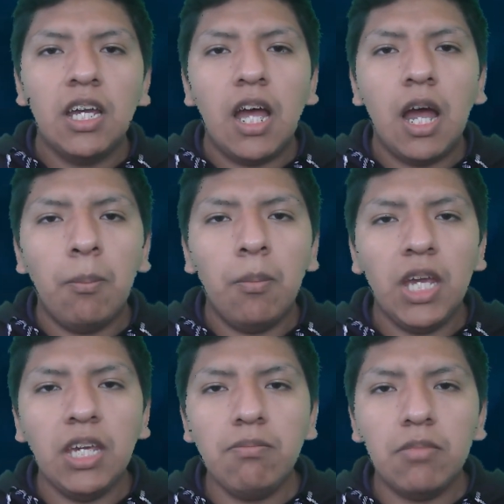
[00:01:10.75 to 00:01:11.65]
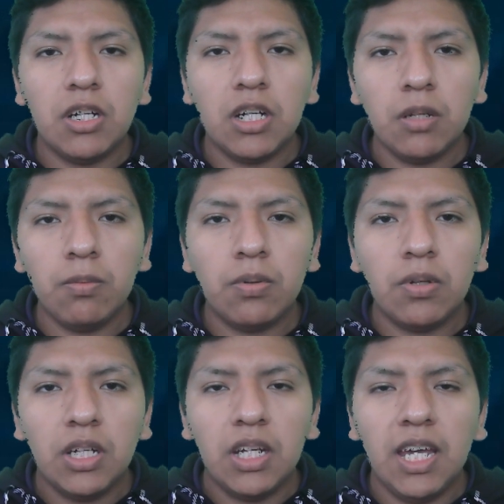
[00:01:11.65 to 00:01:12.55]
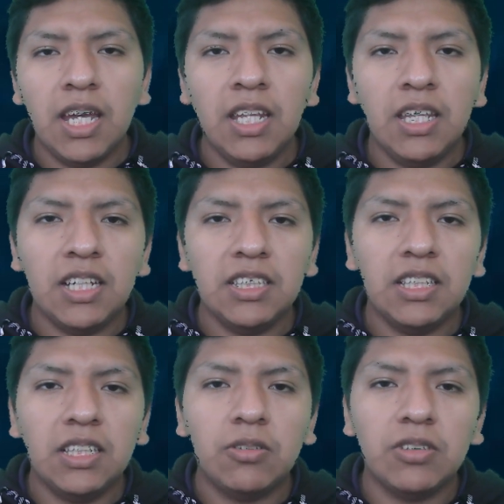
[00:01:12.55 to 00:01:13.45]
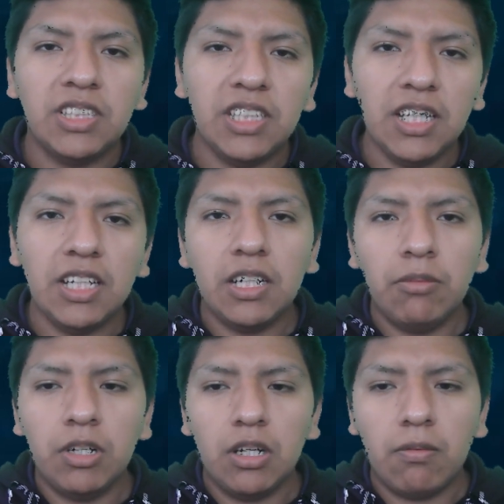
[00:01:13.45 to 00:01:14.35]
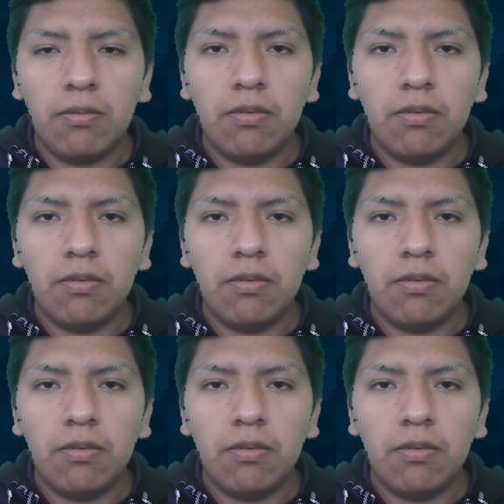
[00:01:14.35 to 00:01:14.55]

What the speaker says: a main verb and as an auxiliary verb.